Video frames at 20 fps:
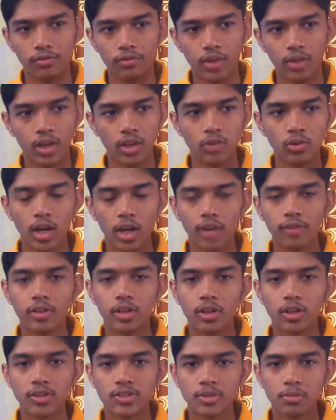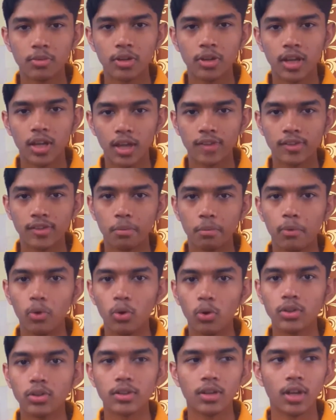where you have the customer care
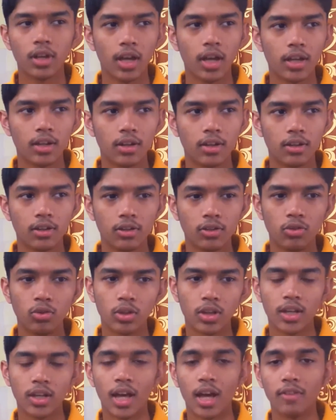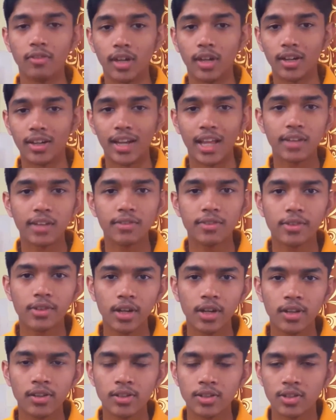support, and you can have that live
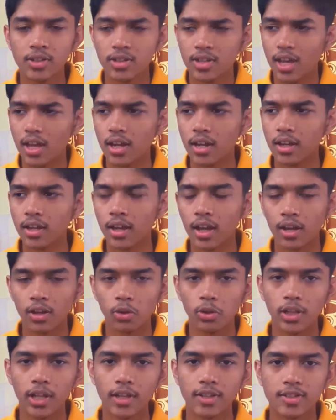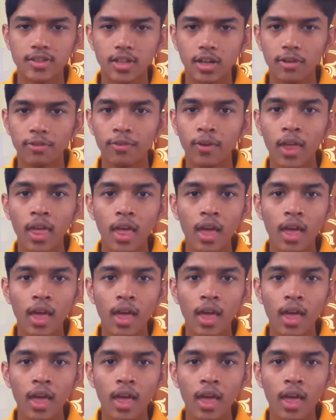screen sharing and all that stuff.